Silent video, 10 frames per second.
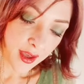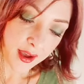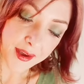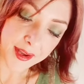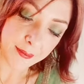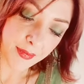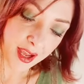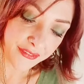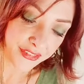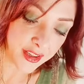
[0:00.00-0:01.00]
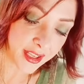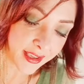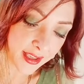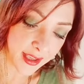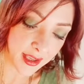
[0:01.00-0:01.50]
I feel like
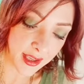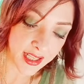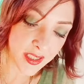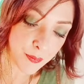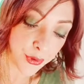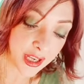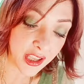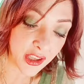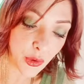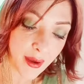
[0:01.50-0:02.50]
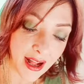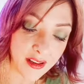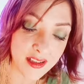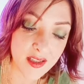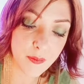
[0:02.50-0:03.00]
it's bringing you
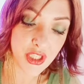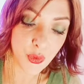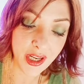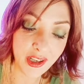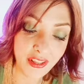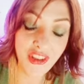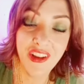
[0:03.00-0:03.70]
balance between,